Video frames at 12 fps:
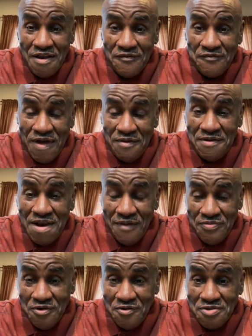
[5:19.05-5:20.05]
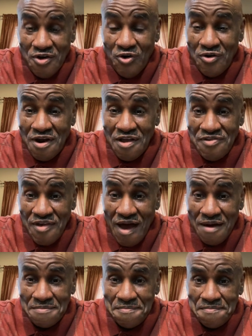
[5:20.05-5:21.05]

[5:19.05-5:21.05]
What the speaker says: favorite nephews, the owner of the shop.